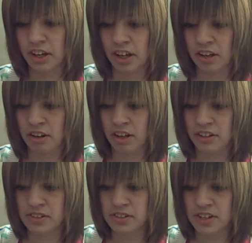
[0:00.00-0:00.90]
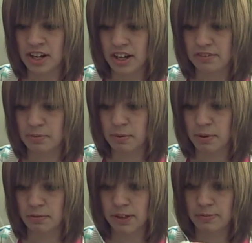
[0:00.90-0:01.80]
And it does not have to be
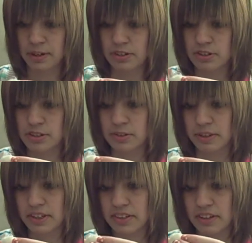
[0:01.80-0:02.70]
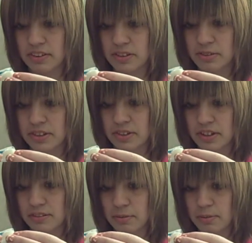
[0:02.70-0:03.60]
perfect because you're sewing it together, so it doesn't
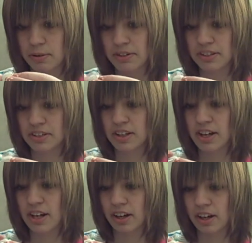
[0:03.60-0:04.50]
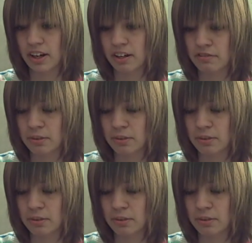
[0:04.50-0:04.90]
have to be perfect. And